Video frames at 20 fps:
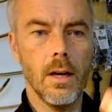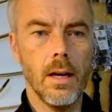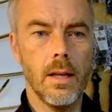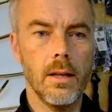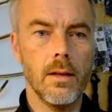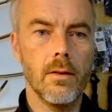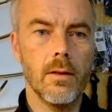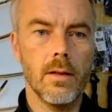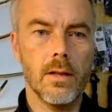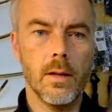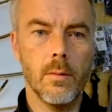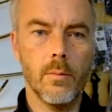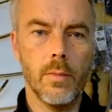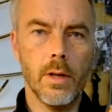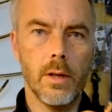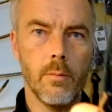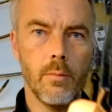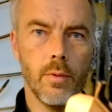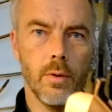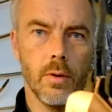And then you
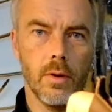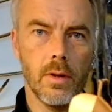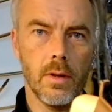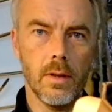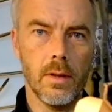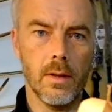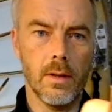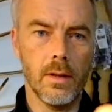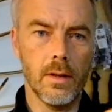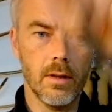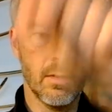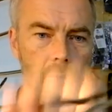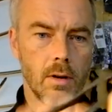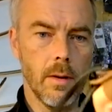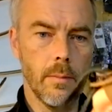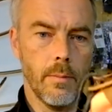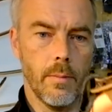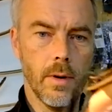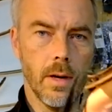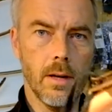simply put a
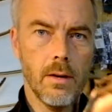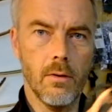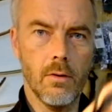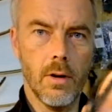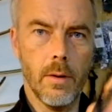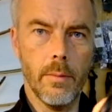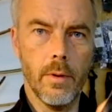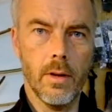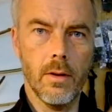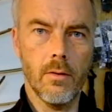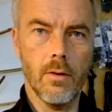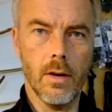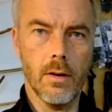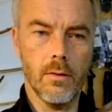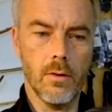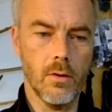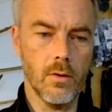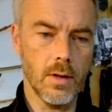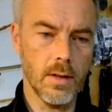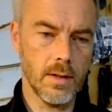strap and you wrap it
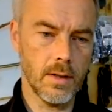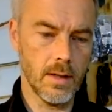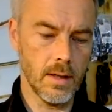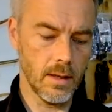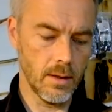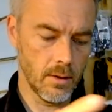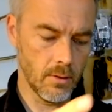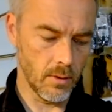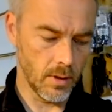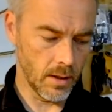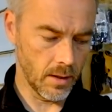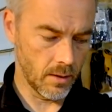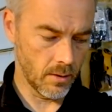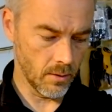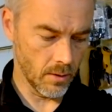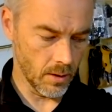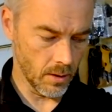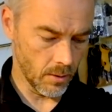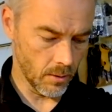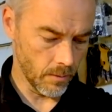around your wrist and you're ready
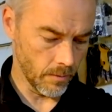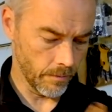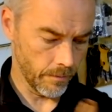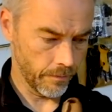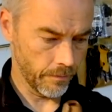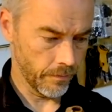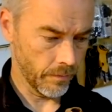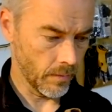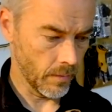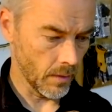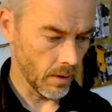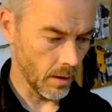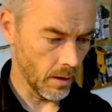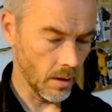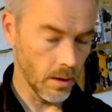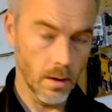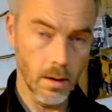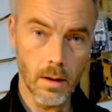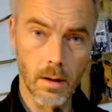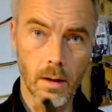to go.
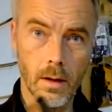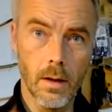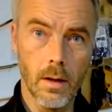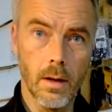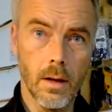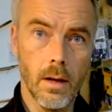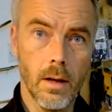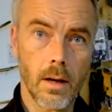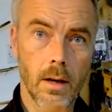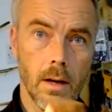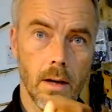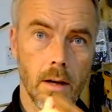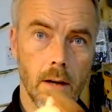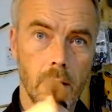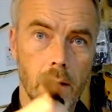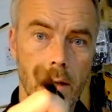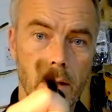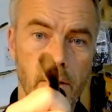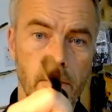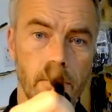
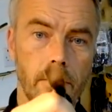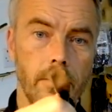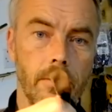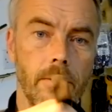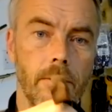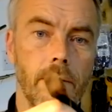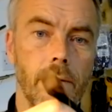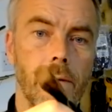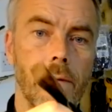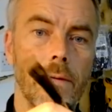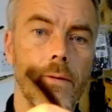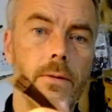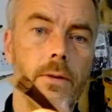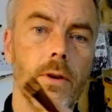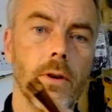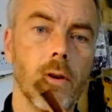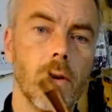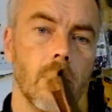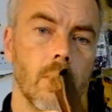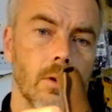If
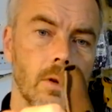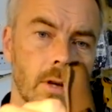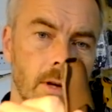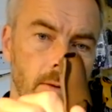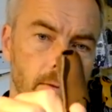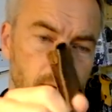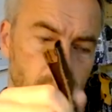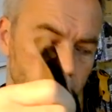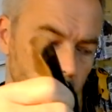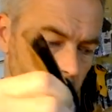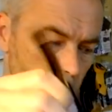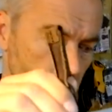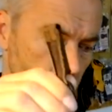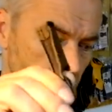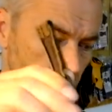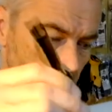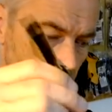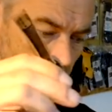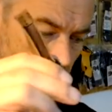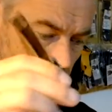you're looking for
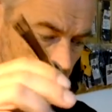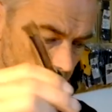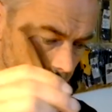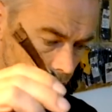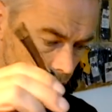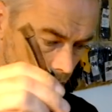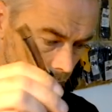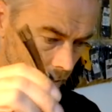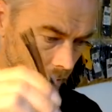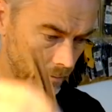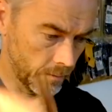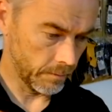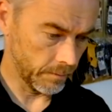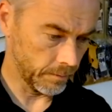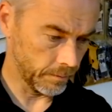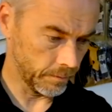something like this,